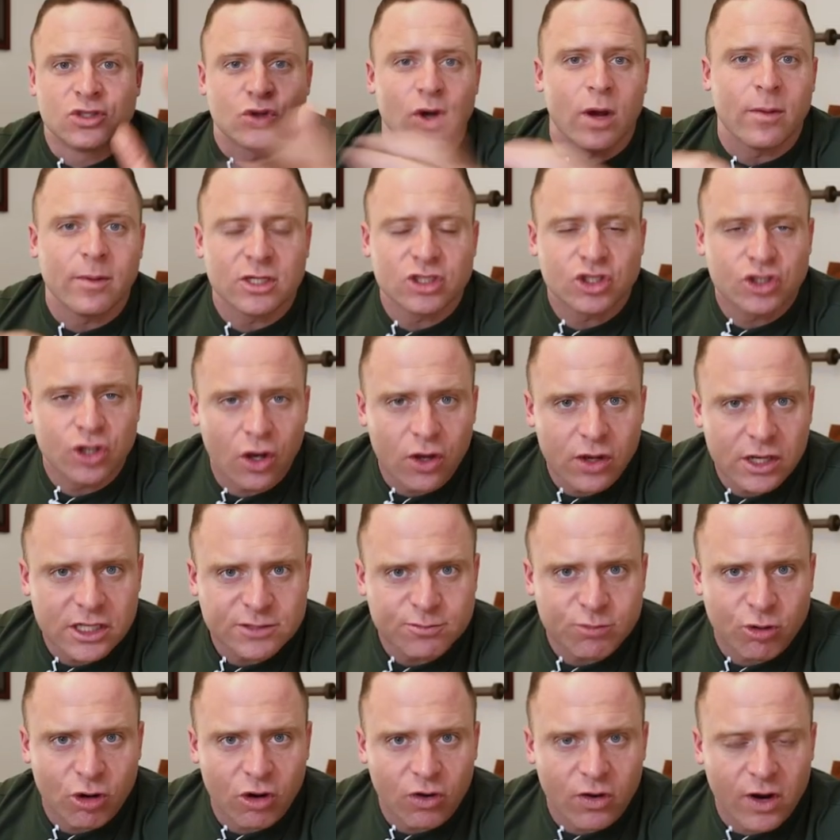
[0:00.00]
So I'm gonna show you
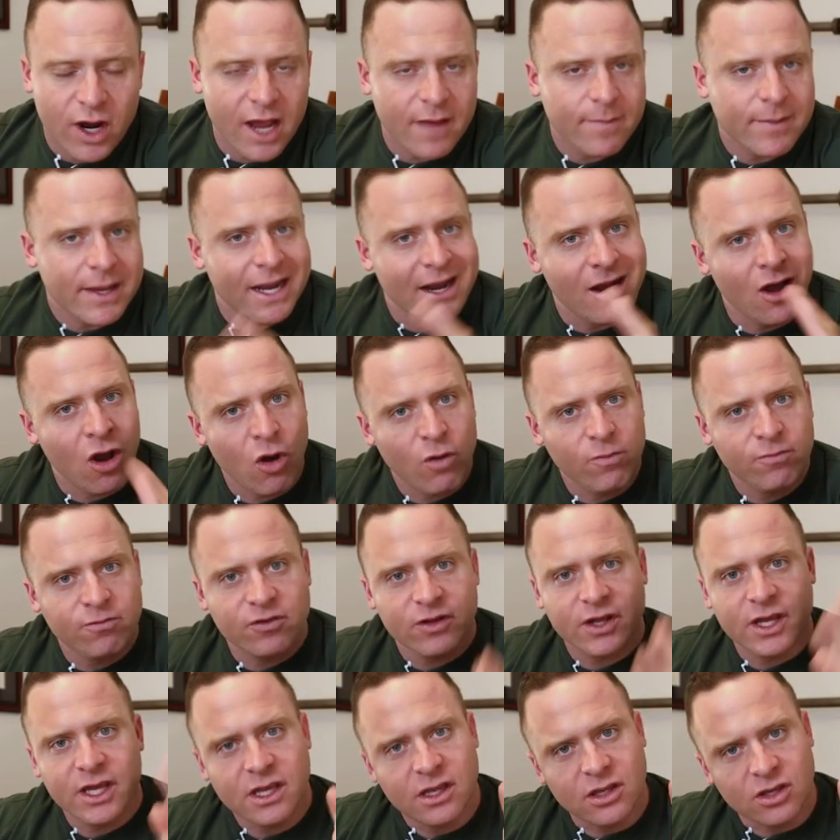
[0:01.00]
his program and
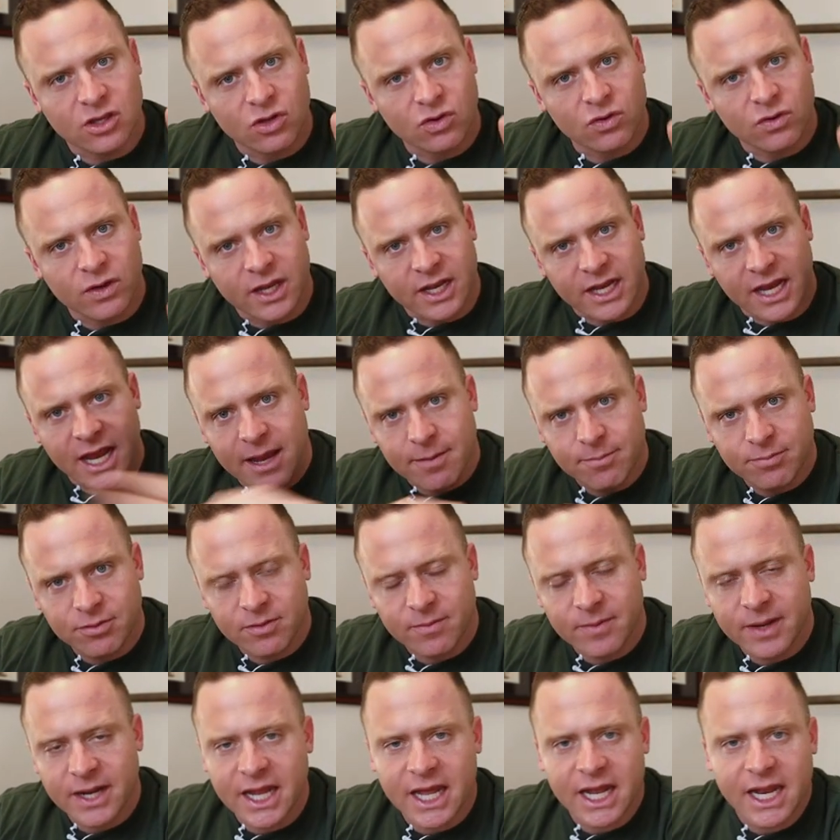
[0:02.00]
hopefully you can
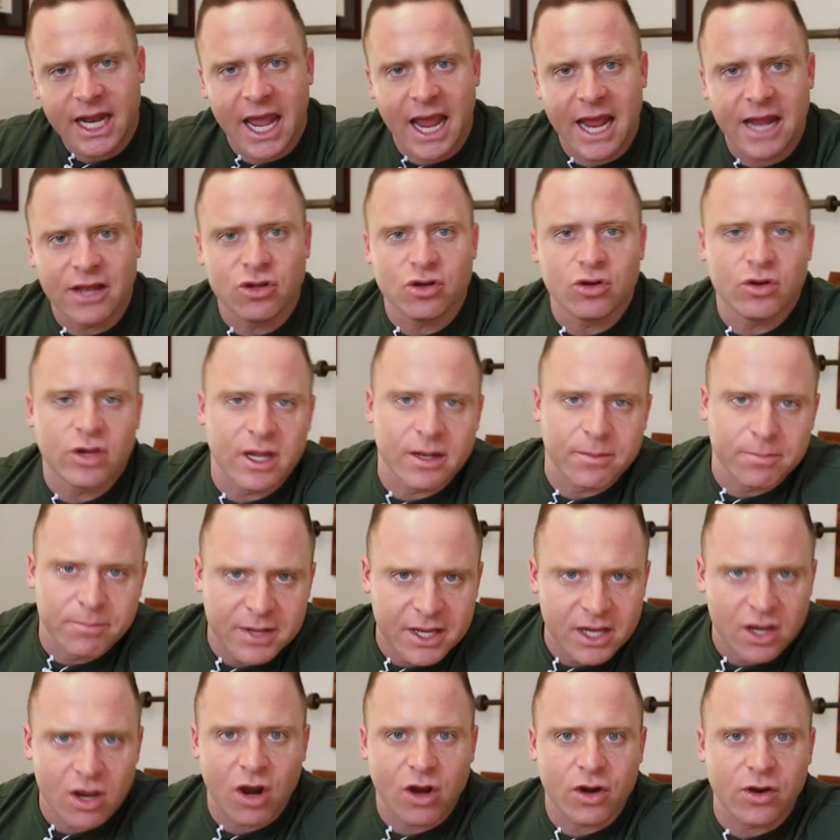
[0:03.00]
implement it and you can
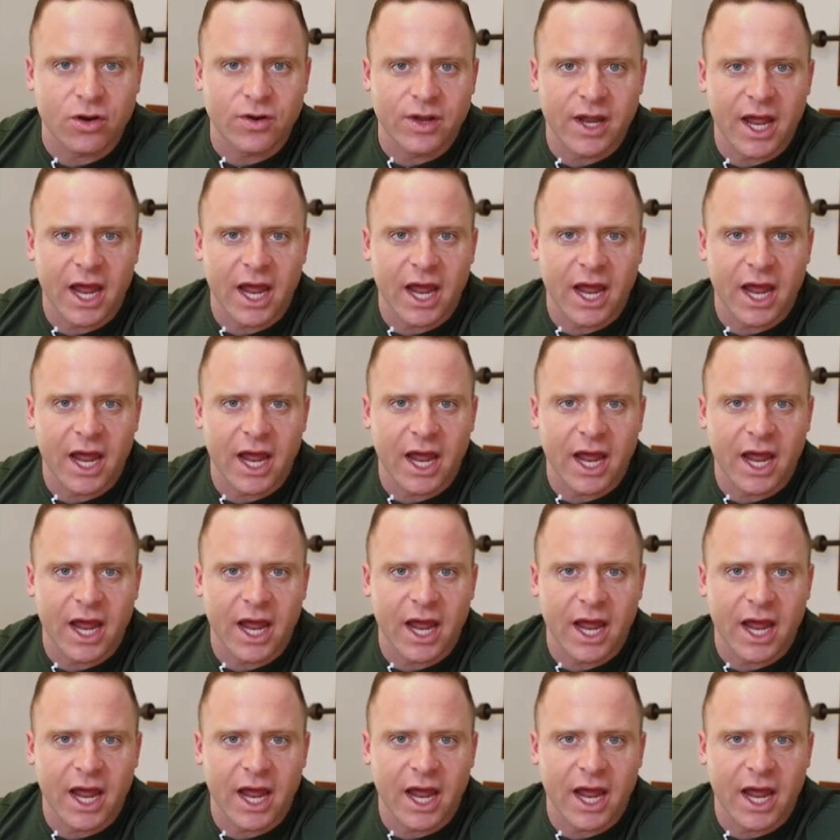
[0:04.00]
PR your